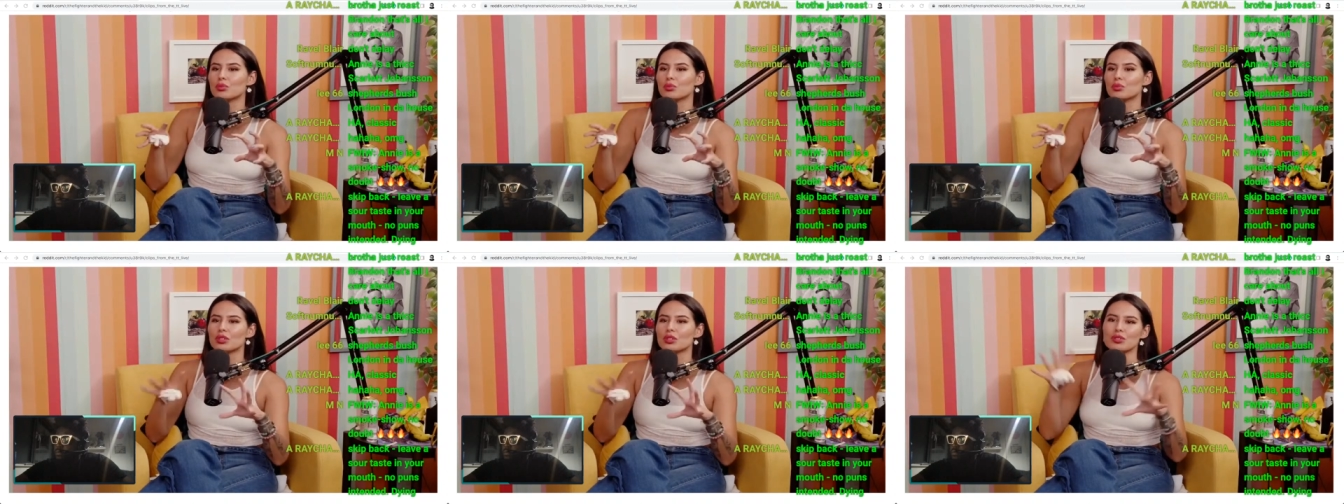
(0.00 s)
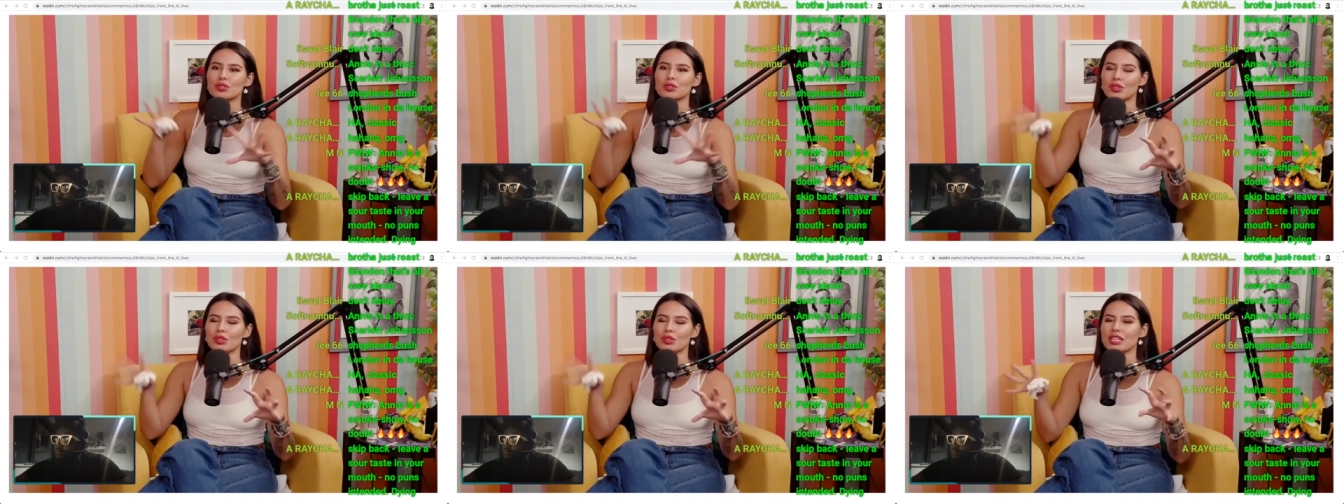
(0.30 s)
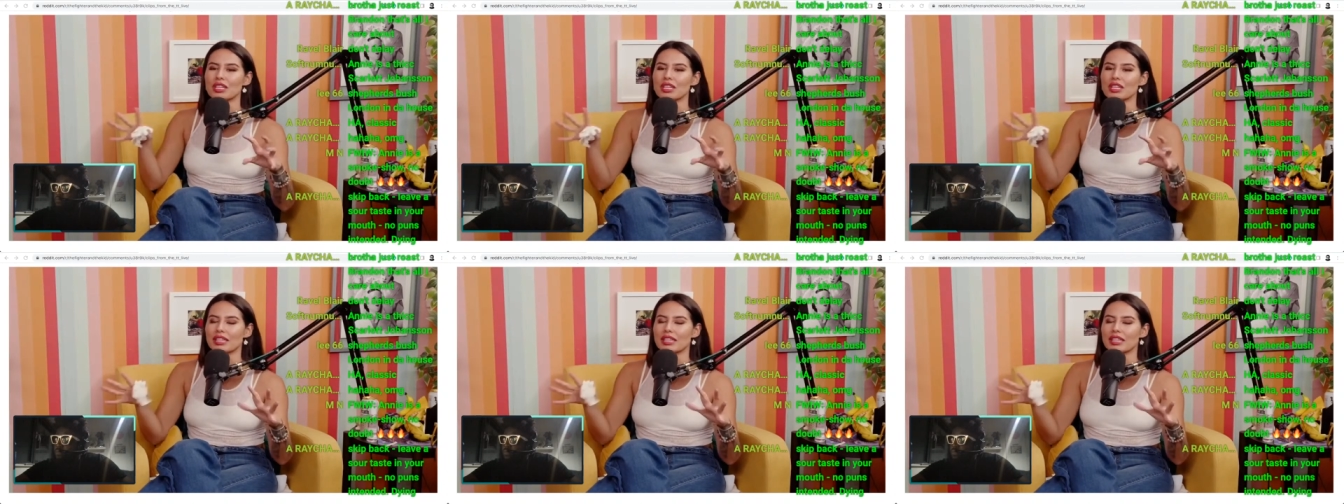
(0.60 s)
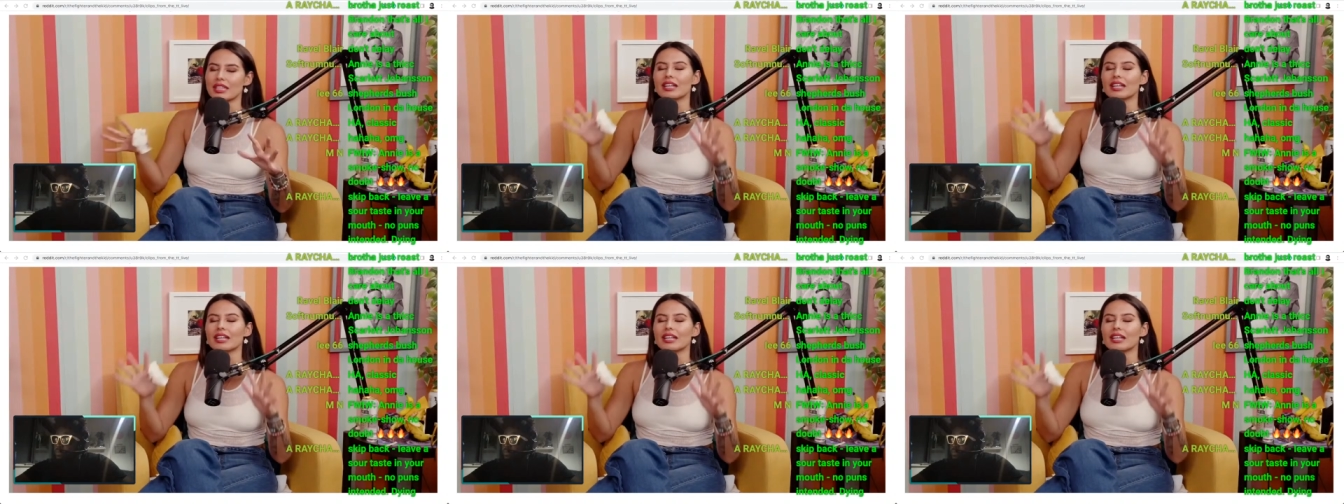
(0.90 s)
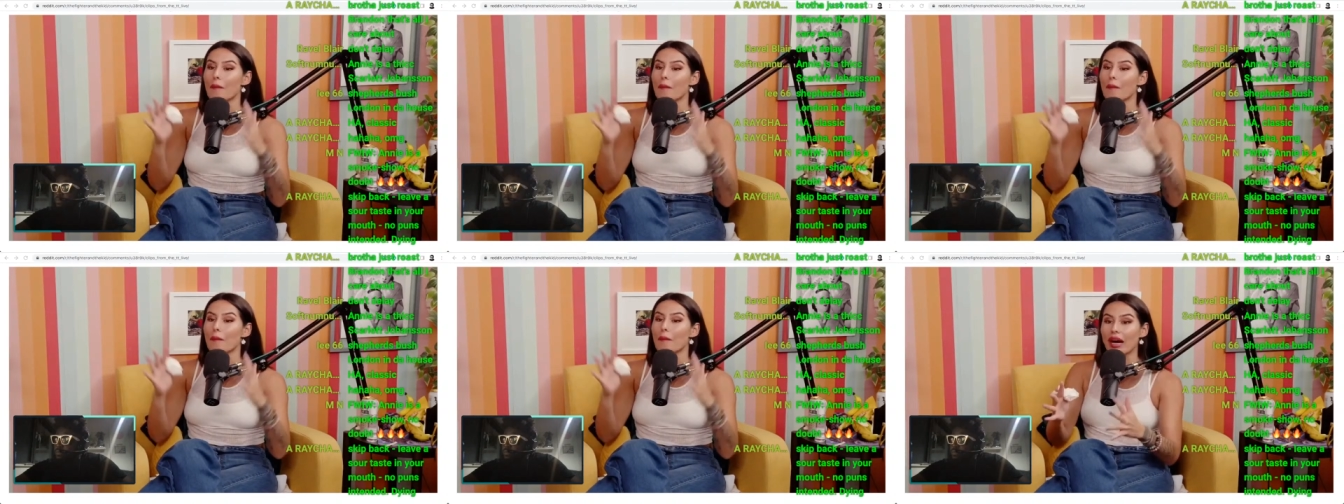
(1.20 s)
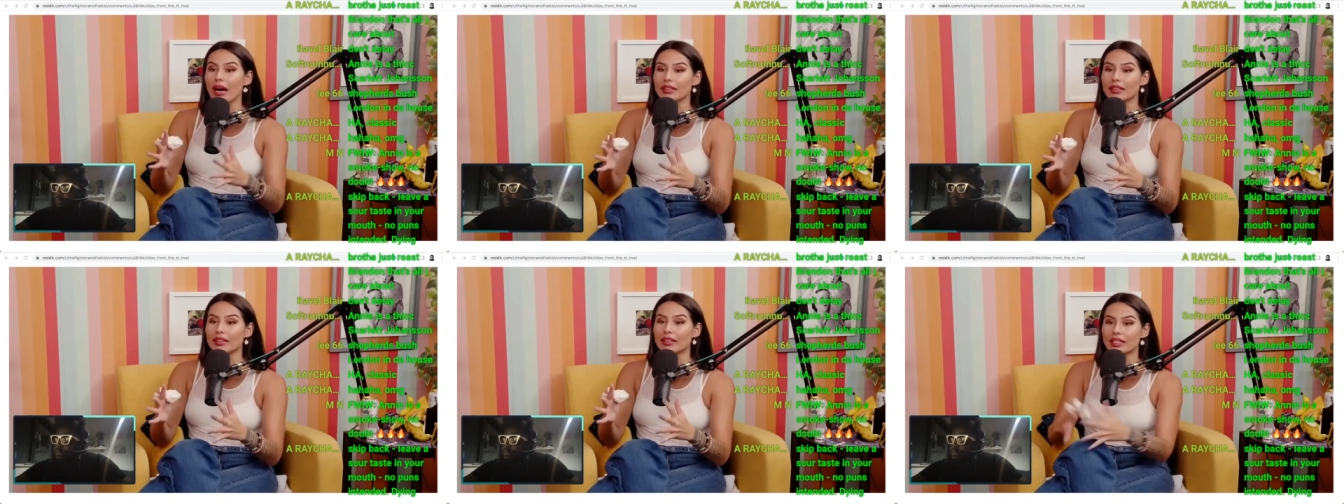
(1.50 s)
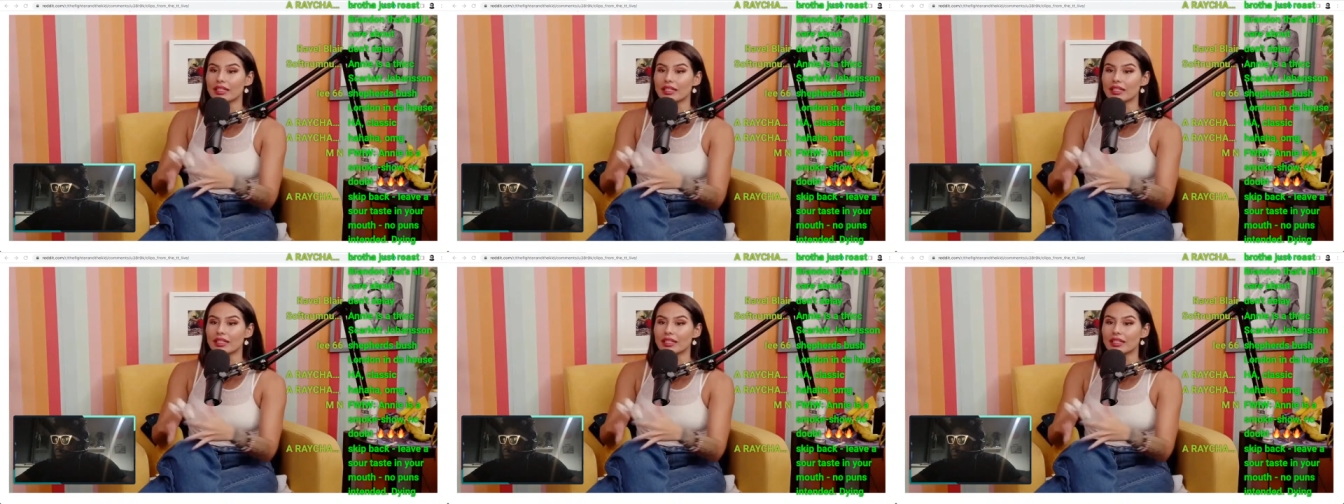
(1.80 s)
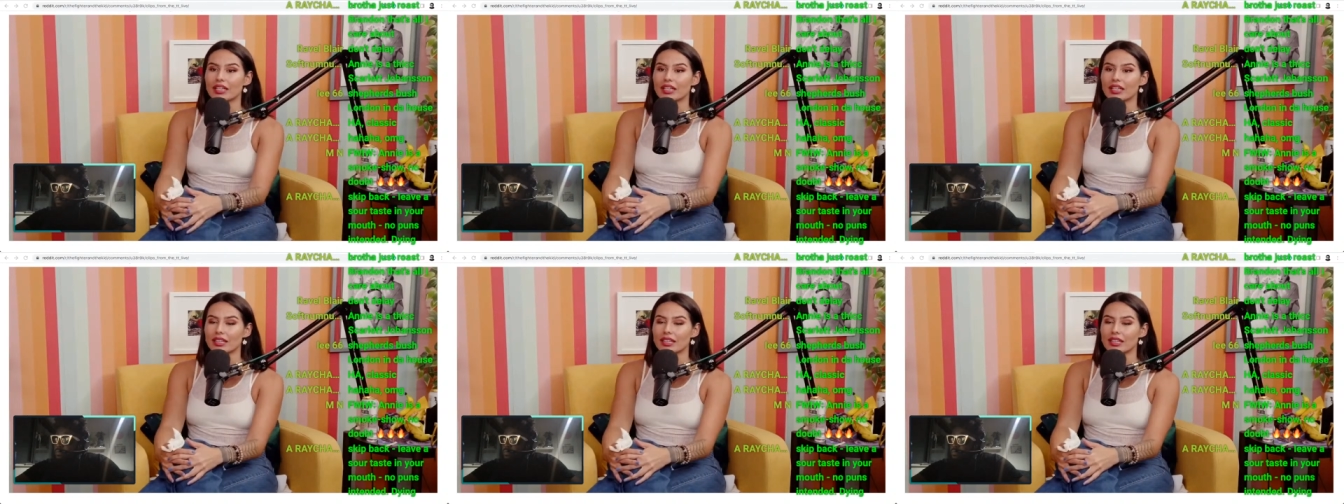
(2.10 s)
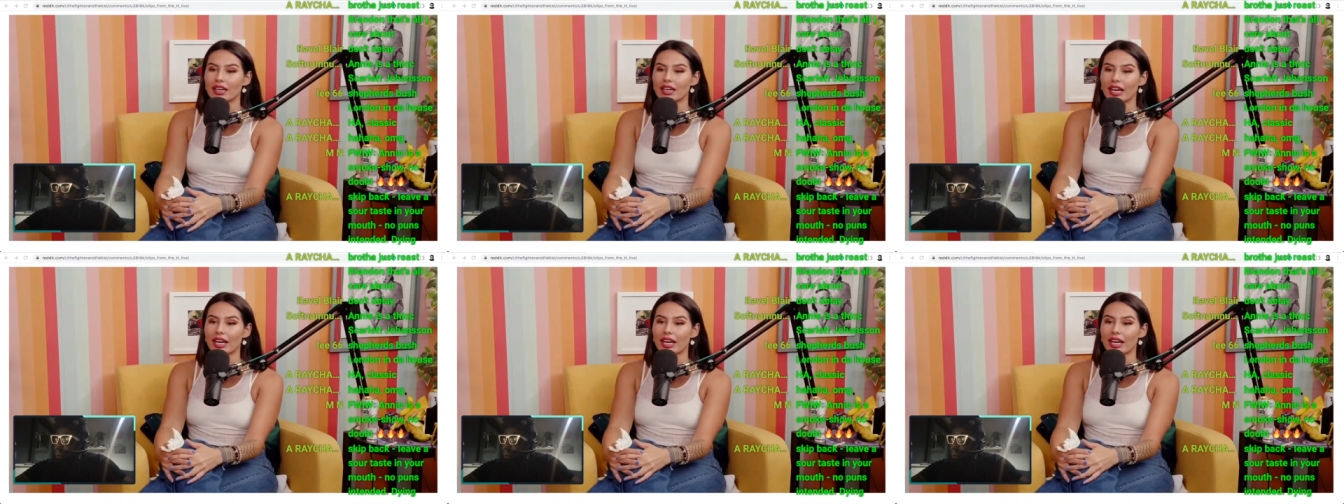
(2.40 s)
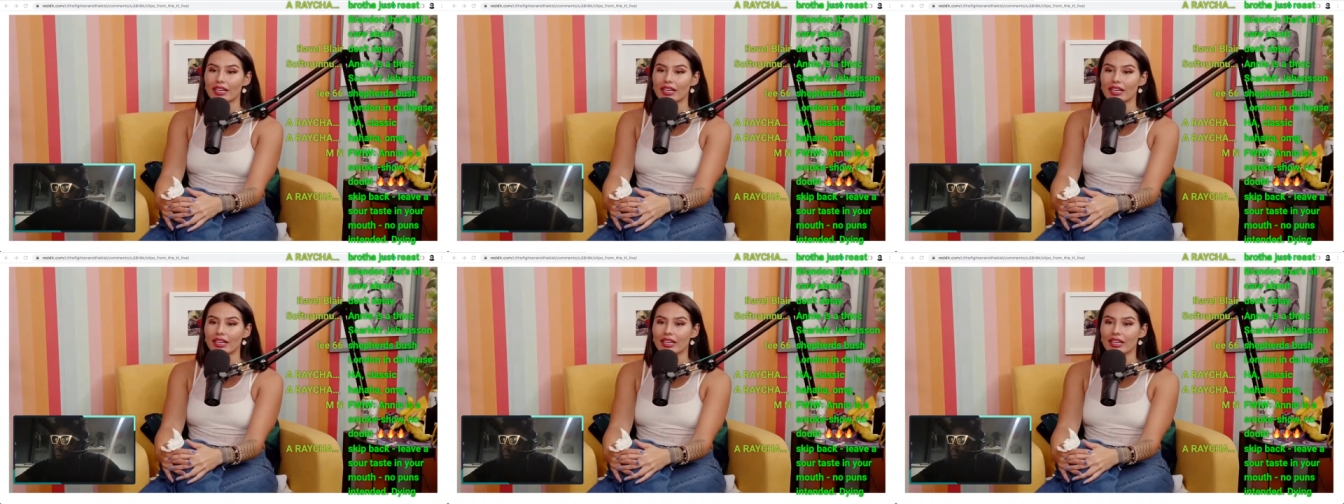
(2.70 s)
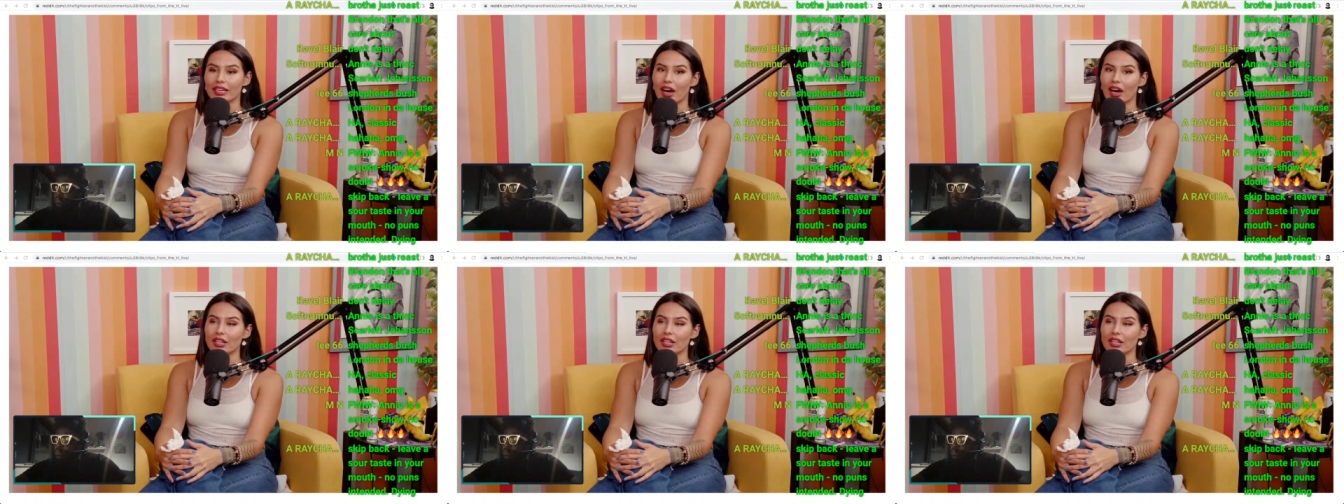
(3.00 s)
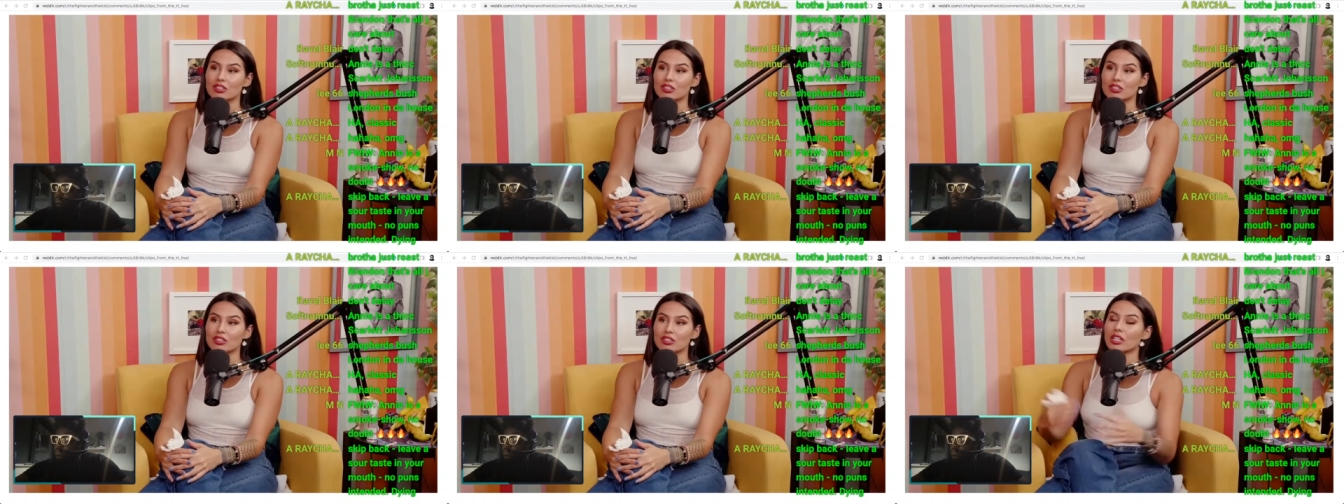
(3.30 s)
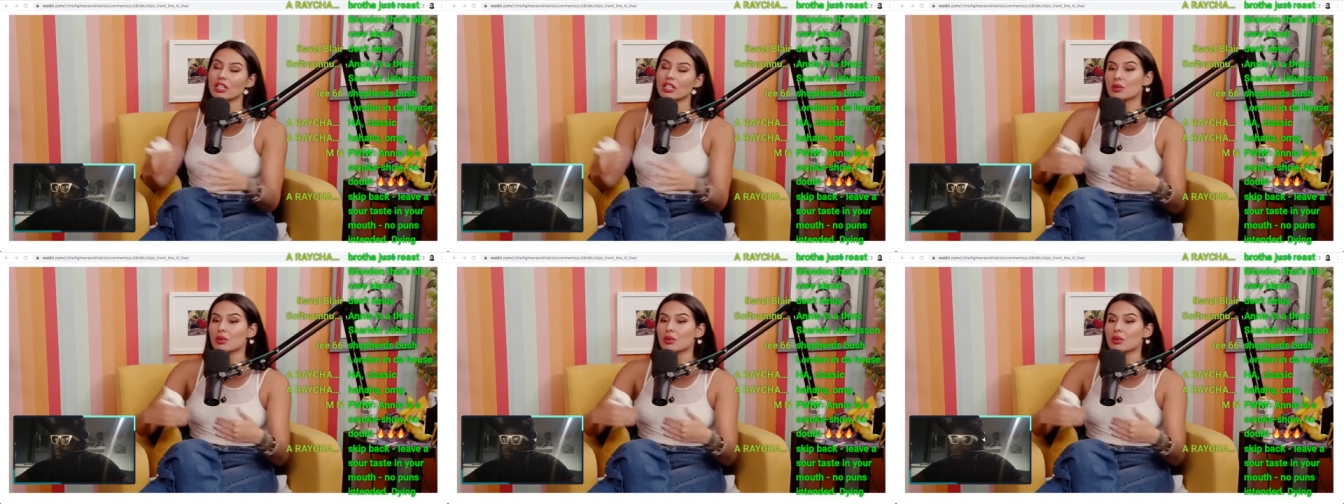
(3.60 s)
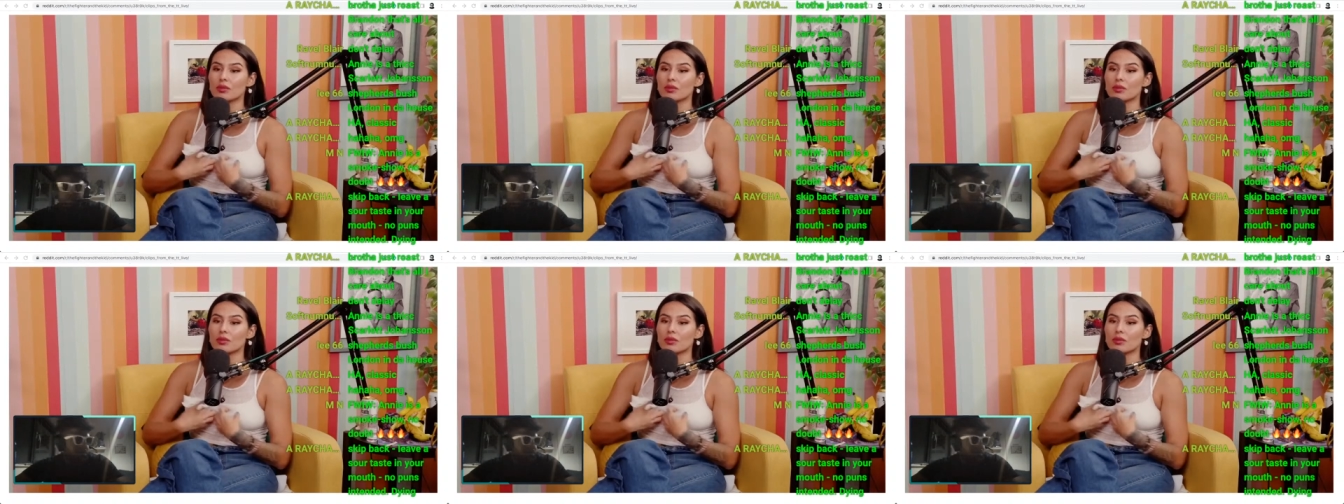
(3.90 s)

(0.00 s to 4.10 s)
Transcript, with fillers: But I genuinely from the bottom of my heart,